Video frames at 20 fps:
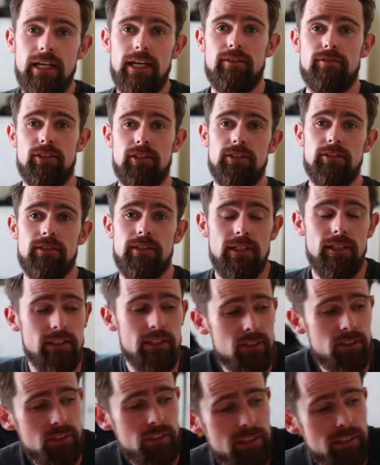afternoon,
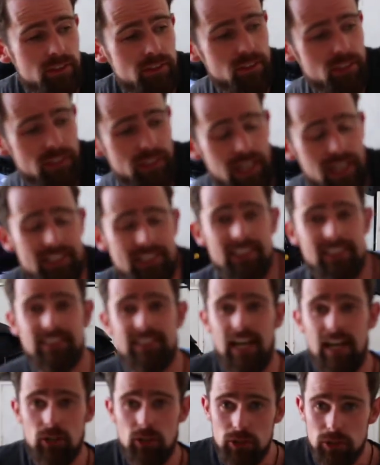guys. It's Ndate
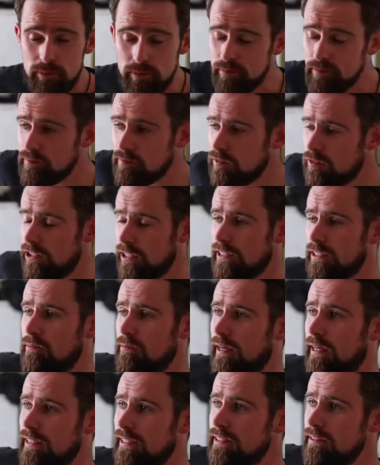Tau checking
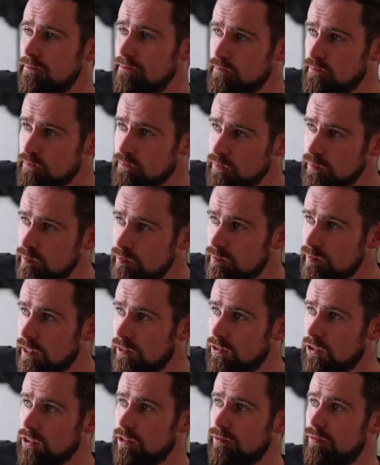back in.
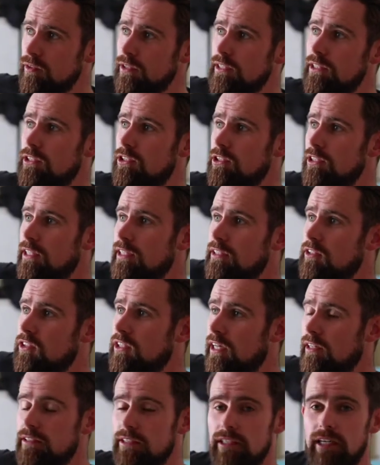So the footage I
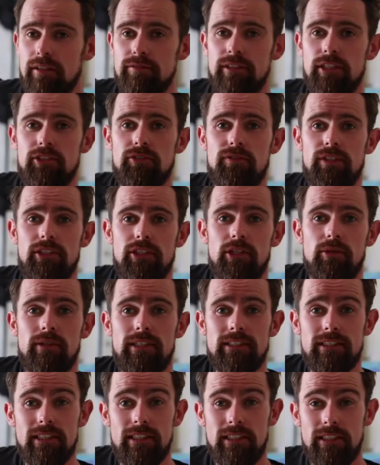started off this video
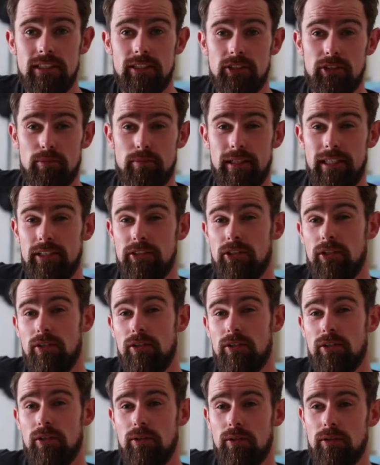with is a place
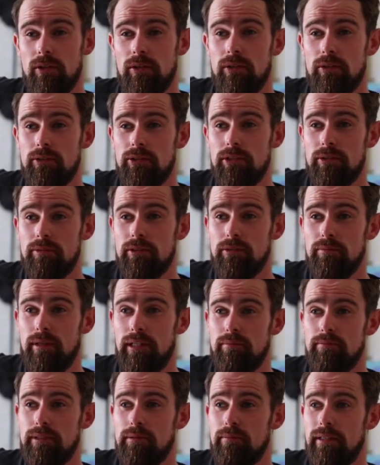called Kokolosi, which
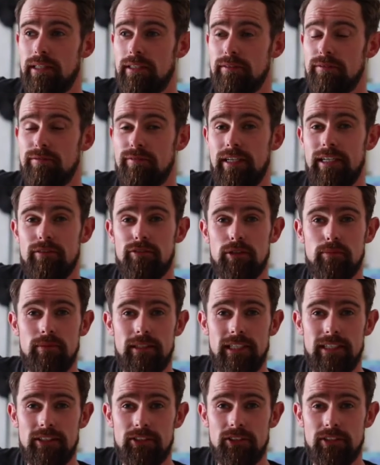might be my favorite
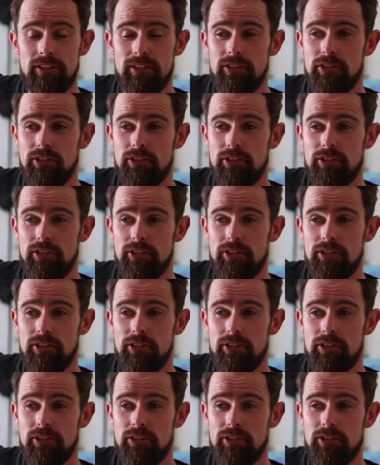place in